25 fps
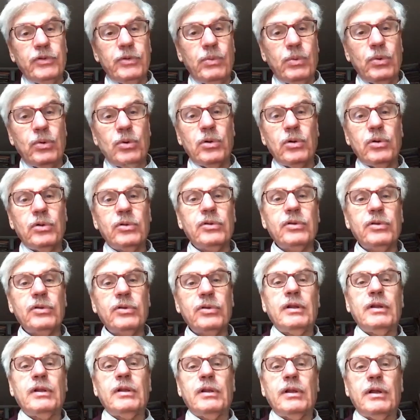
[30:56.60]
the world
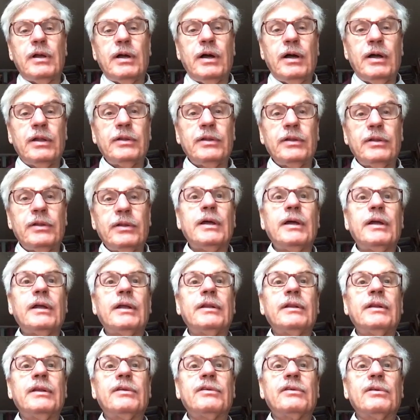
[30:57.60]
under
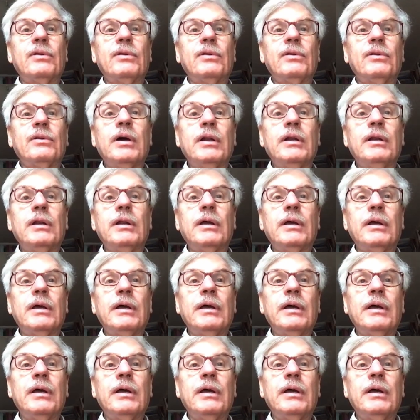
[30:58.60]
the slogan,